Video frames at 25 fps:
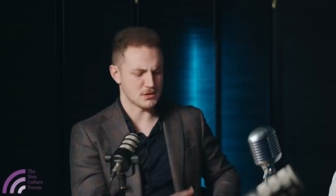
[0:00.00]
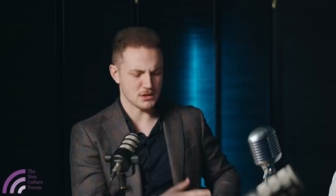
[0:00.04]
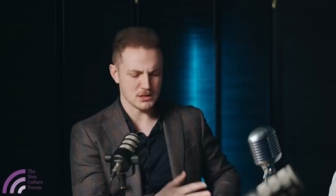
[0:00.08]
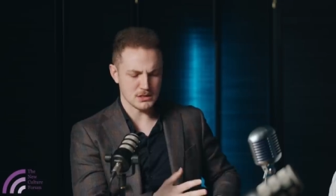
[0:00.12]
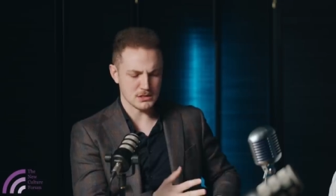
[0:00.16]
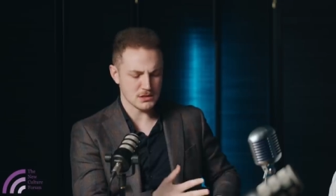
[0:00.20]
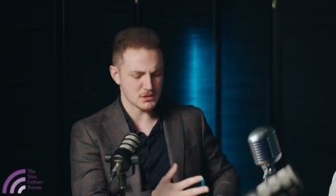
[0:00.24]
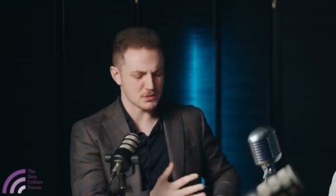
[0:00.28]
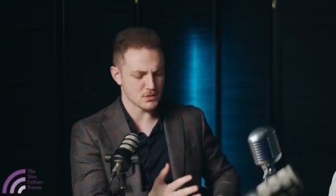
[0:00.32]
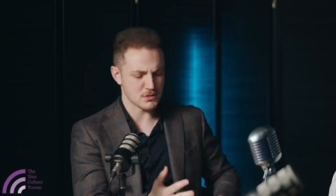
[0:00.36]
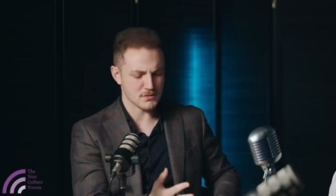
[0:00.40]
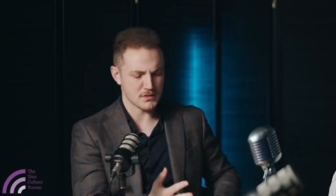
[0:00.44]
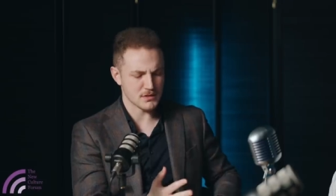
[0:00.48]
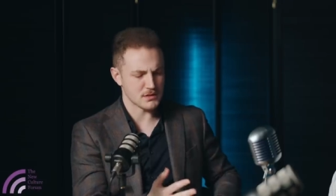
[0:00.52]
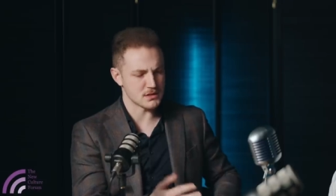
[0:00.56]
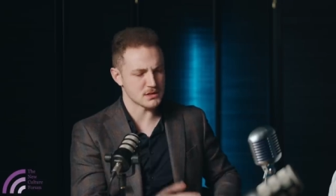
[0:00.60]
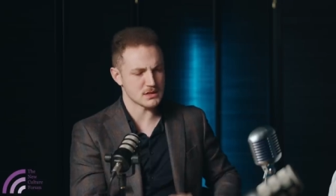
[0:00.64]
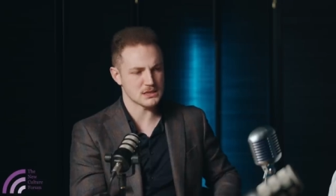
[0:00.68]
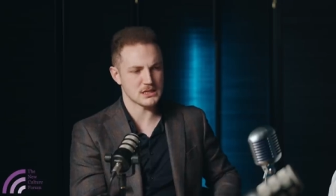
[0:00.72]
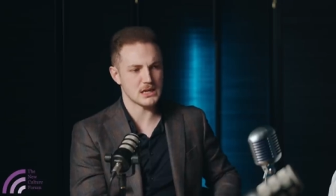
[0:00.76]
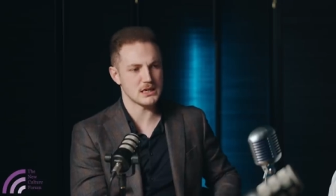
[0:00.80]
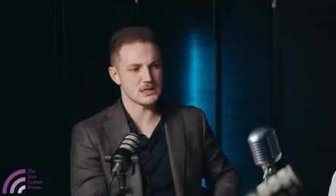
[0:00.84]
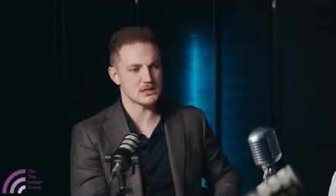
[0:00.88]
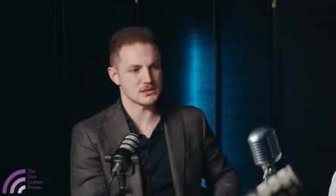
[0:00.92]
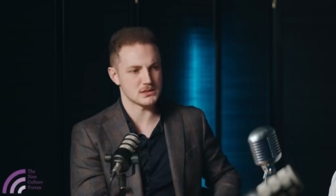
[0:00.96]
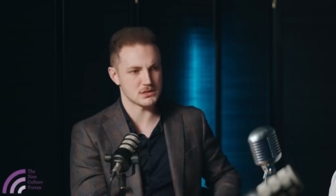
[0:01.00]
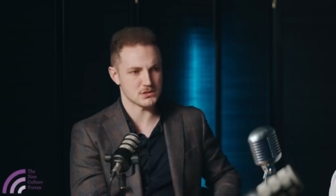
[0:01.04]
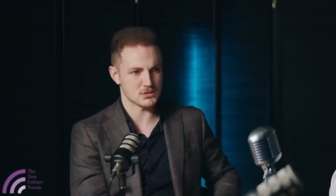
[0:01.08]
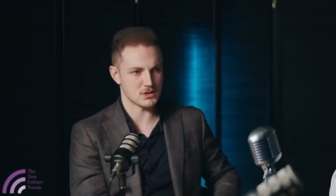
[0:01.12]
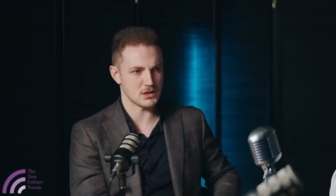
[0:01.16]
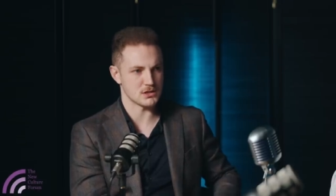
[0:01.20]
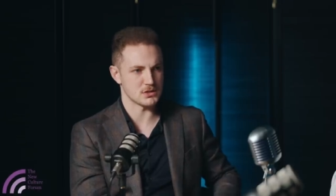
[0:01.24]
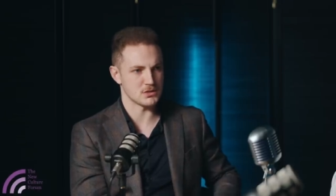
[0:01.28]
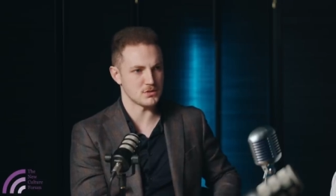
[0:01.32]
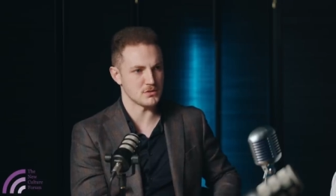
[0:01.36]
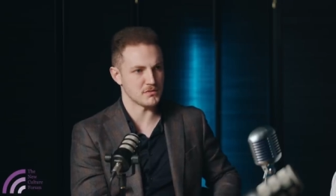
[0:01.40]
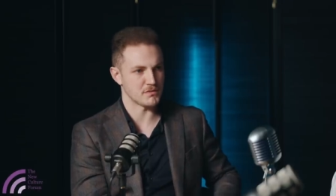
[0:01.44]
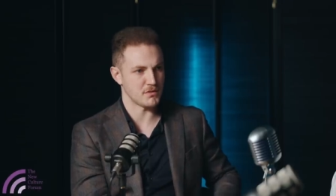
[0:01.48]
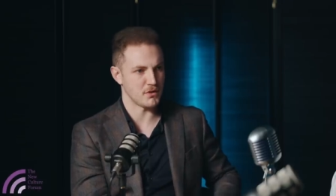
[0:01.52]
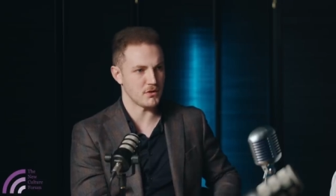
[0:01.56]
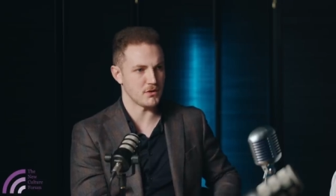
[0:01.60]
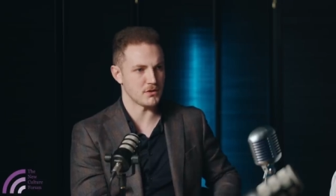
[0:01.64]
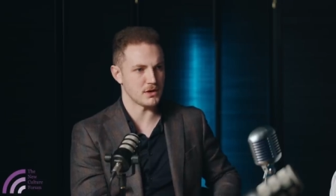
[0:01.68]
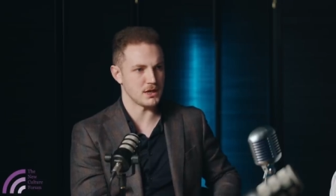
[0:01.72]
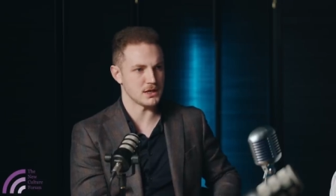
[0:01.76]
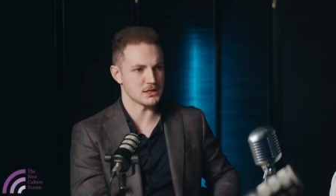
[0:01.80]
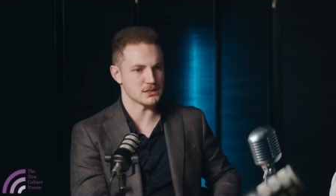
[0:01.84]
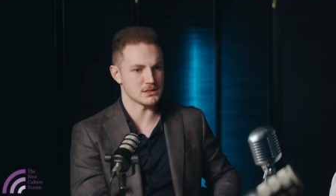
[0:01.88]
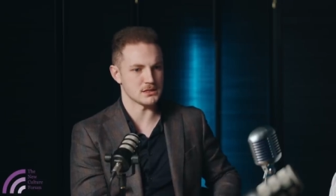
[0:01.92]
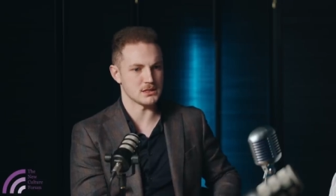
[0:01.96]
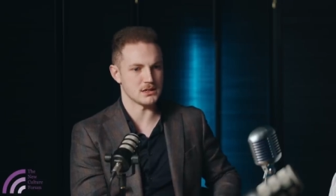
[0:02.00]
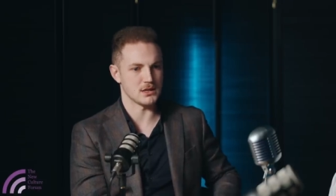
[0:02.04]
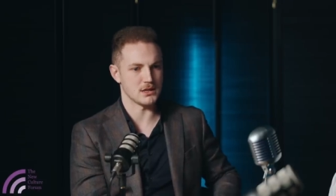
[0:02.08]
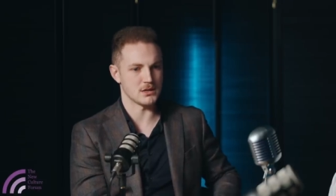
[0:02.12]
it's the sort of thing that DeSantis has tried to do in Florida, hasn't he?